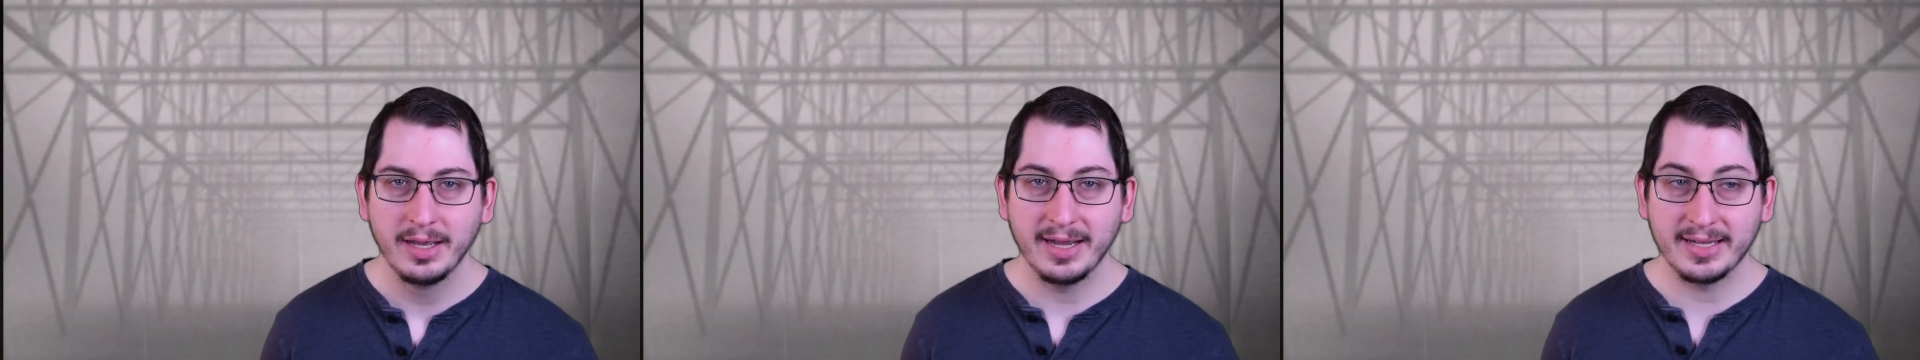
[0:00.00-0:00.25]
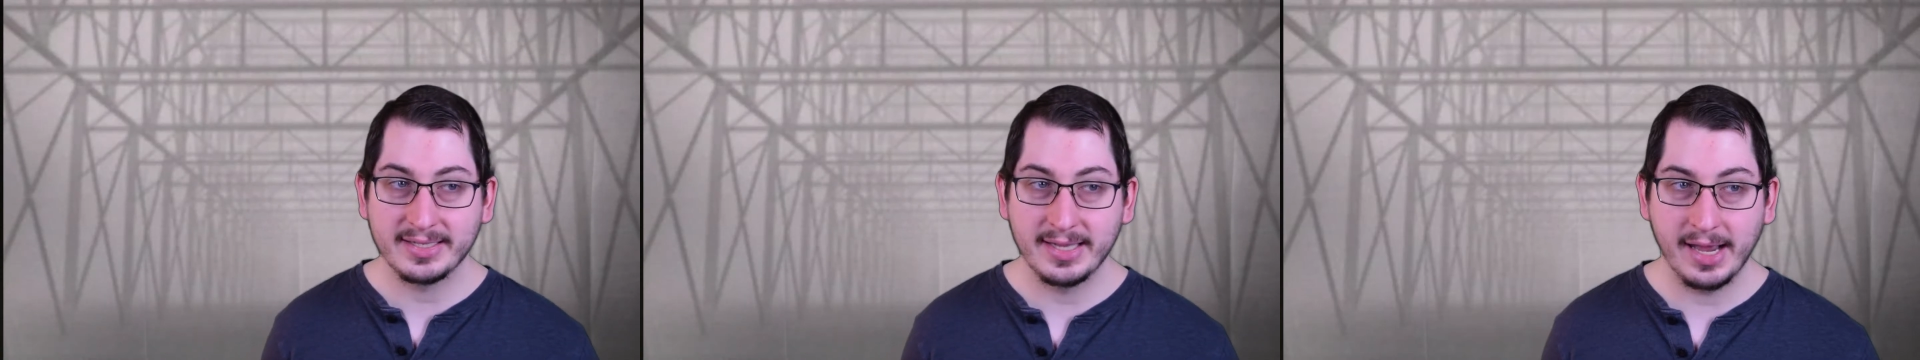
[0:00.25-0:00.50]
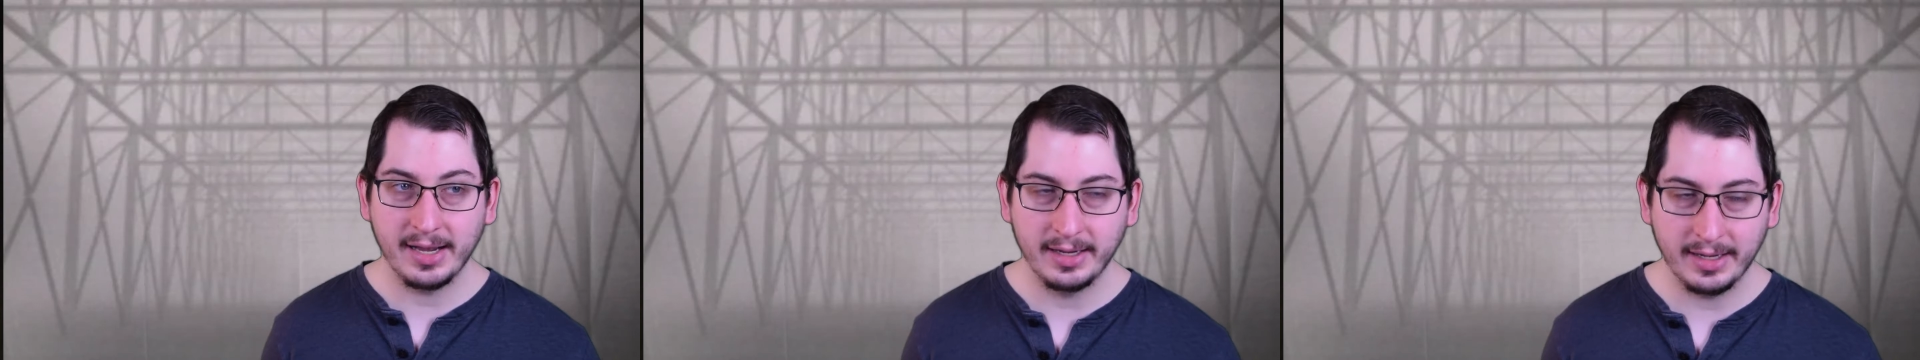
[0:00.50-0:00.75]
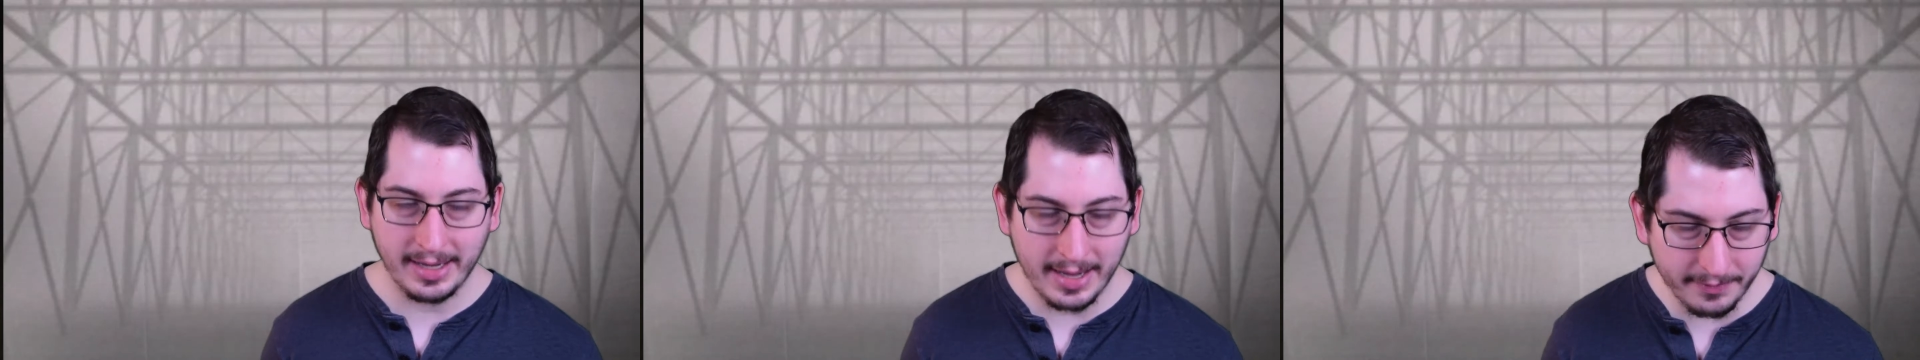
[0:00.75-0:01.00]
it's that
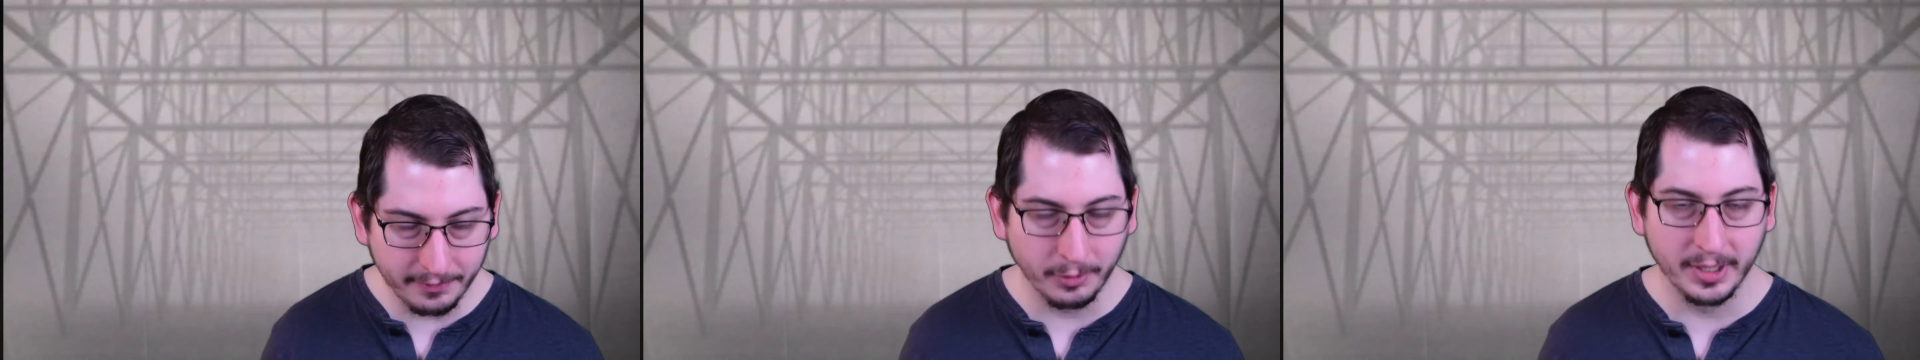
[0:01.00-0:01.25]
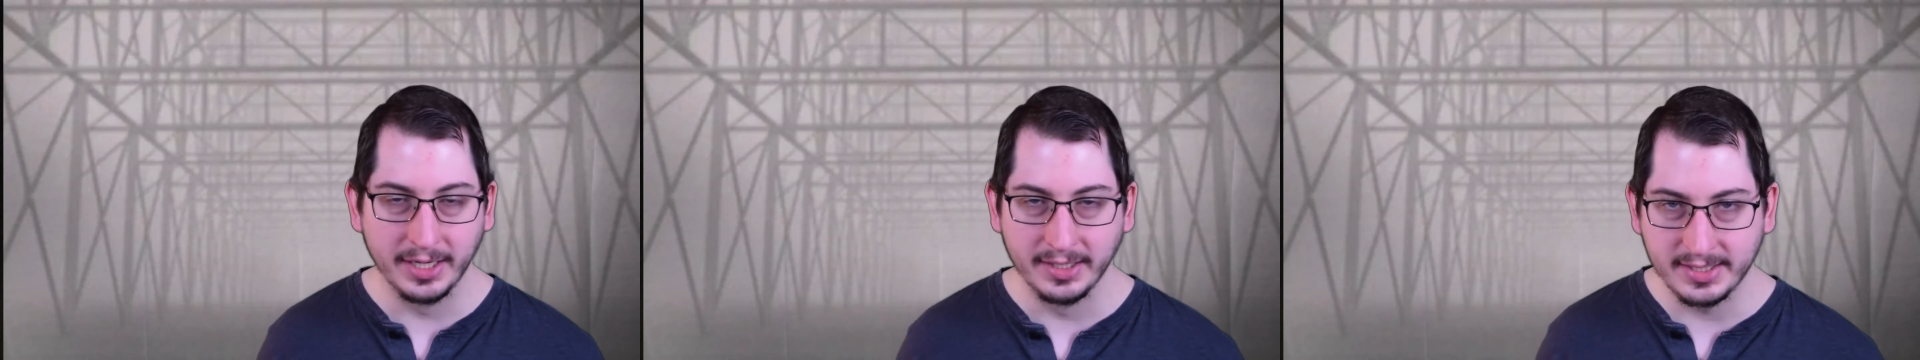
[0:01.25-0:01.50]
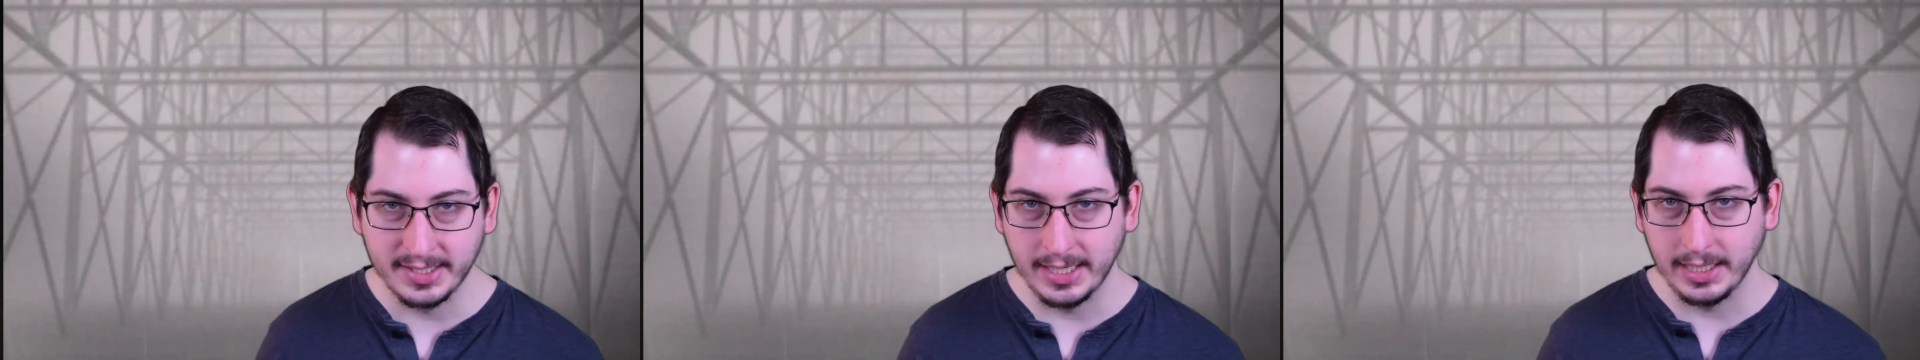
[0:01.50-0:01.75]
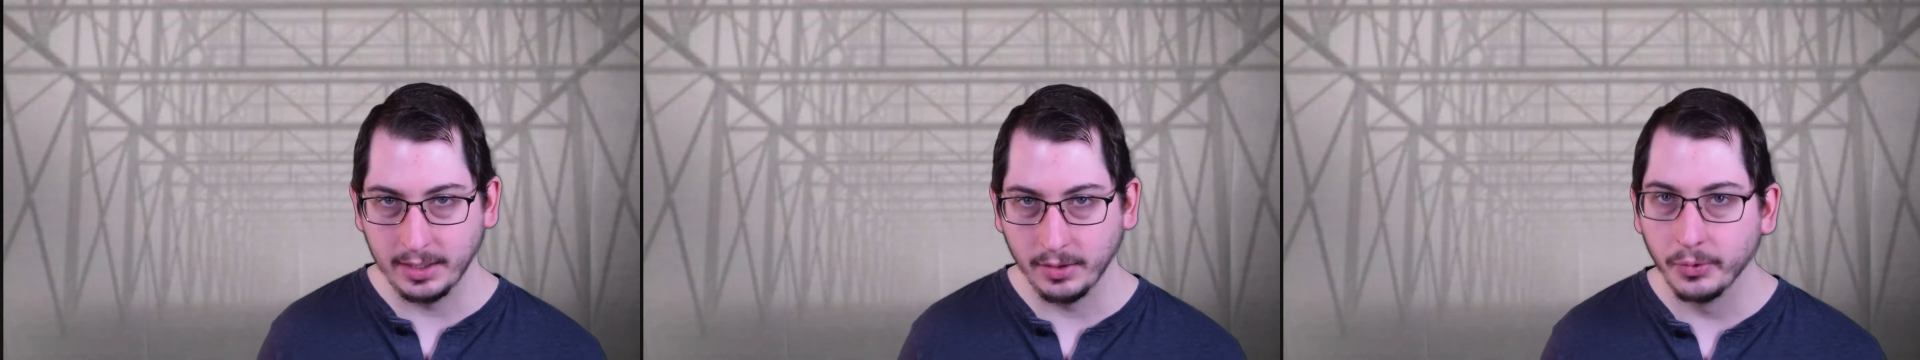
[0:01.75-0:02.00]
every
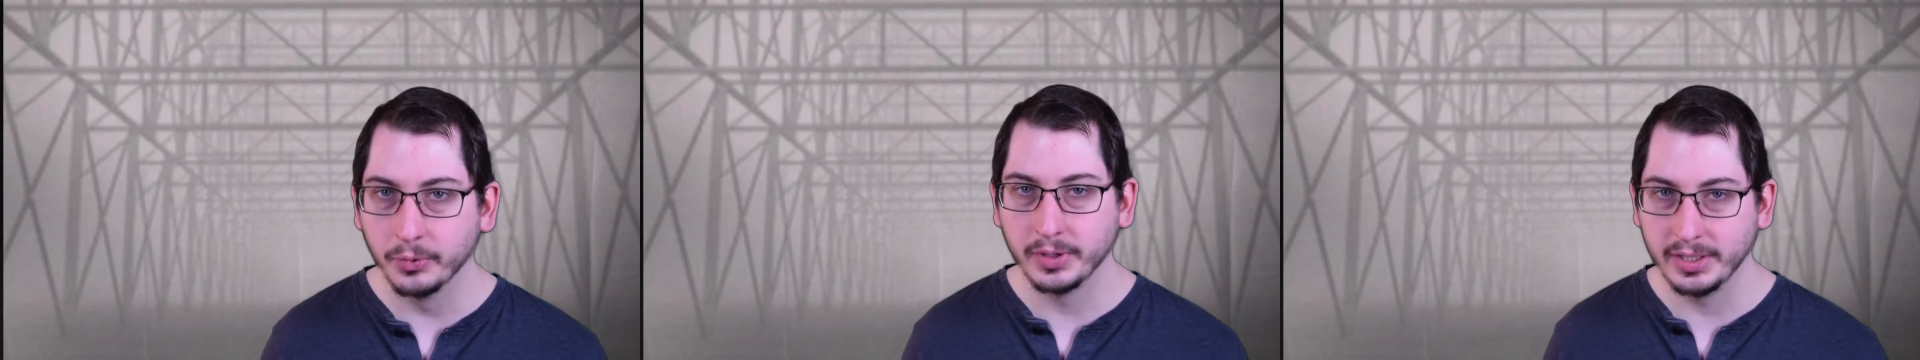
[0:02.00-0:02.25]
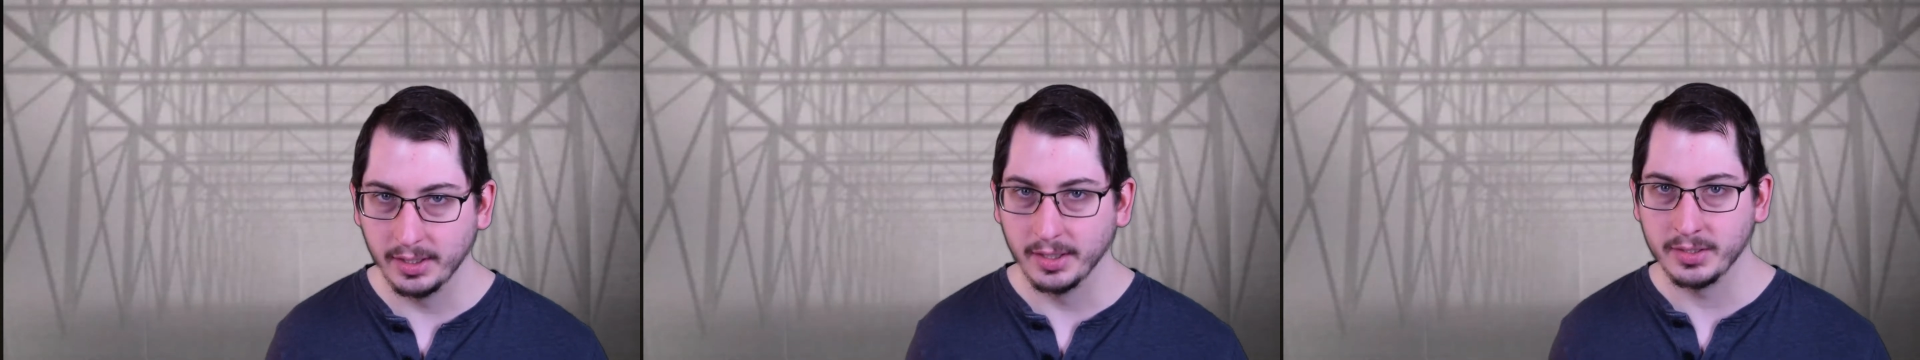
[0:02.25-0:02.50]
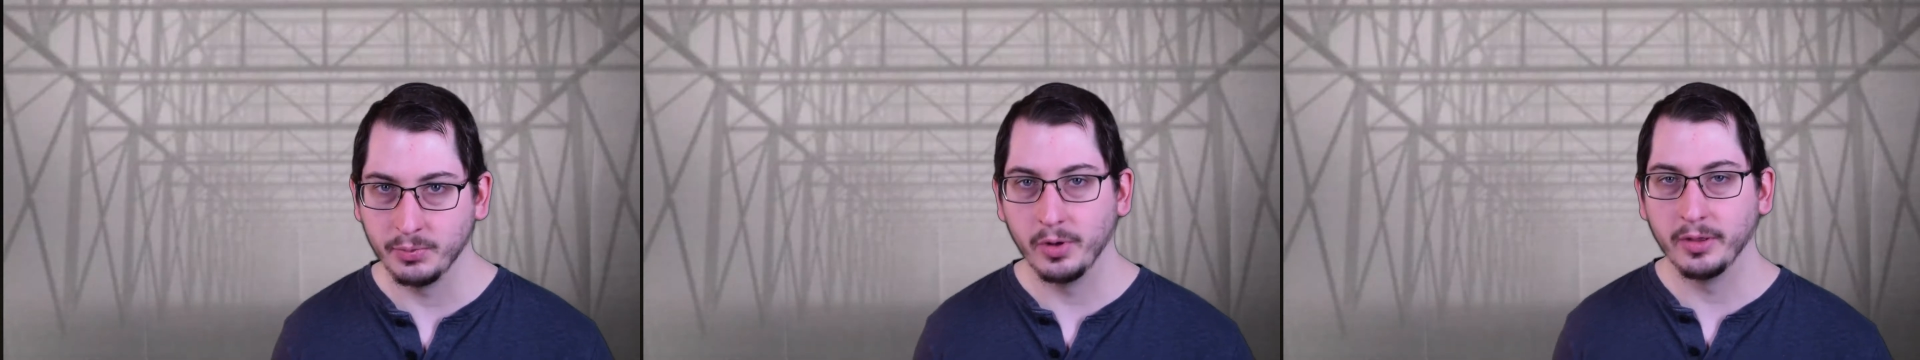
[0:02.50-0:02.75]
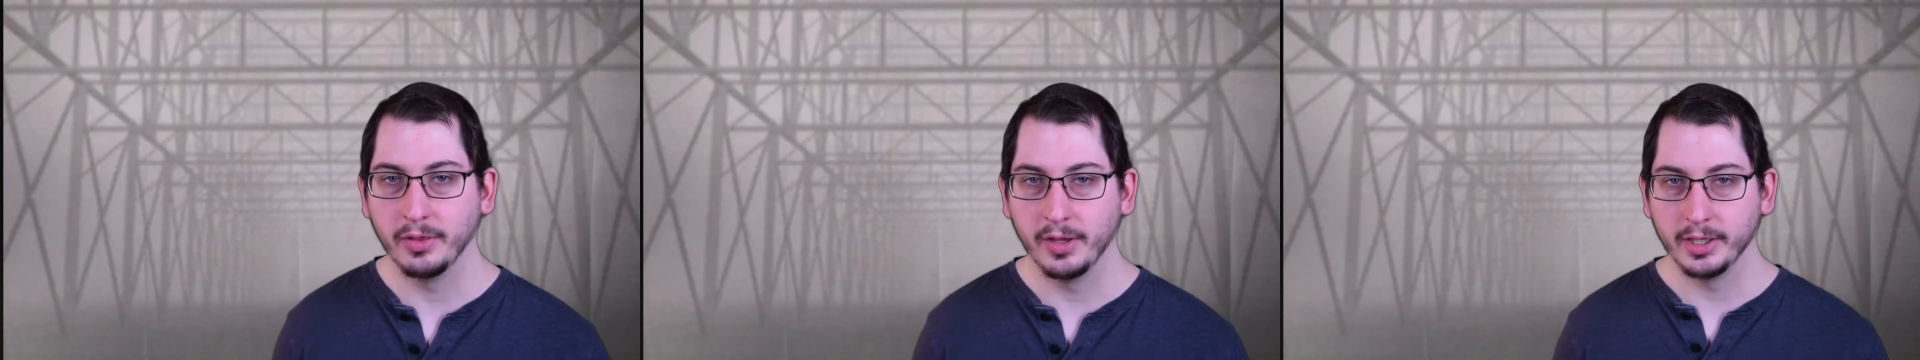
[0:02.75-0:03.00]
scene only does
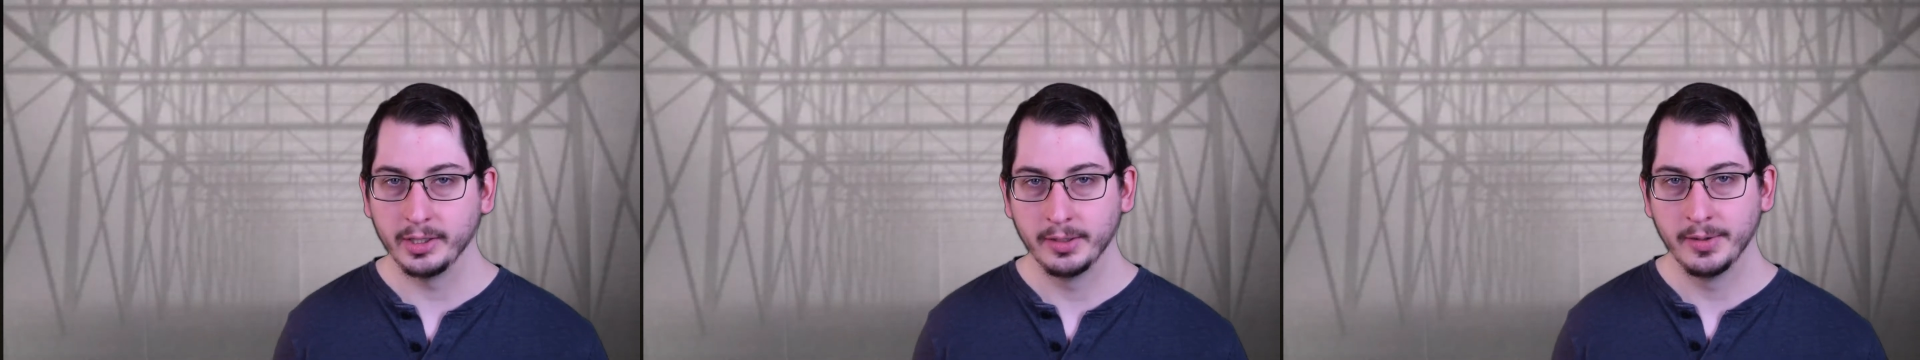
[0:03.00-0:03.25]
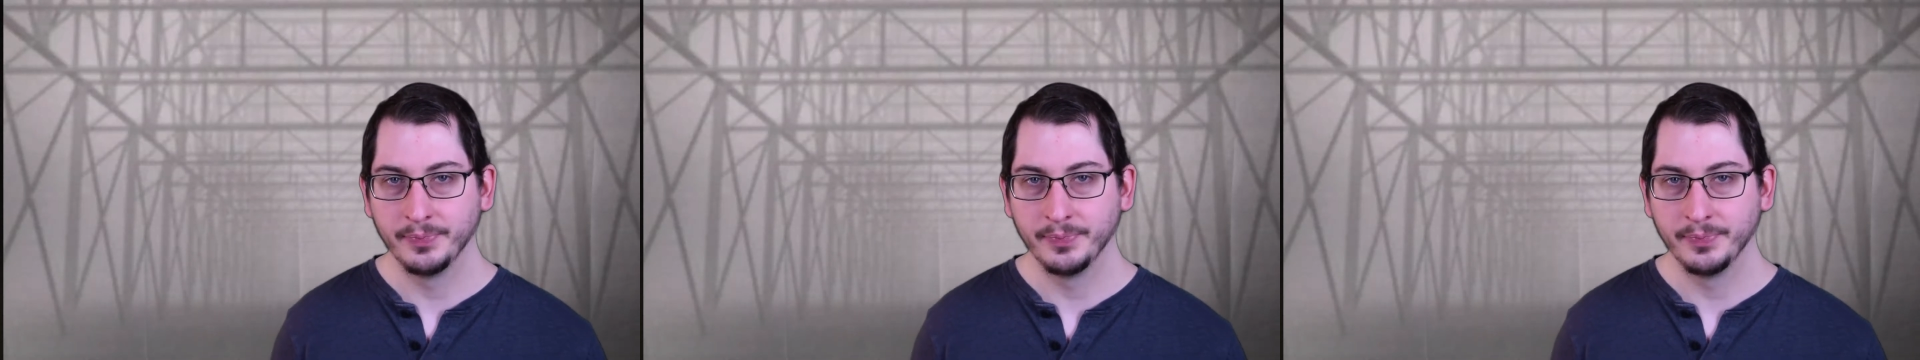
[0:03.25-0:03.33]
one thing.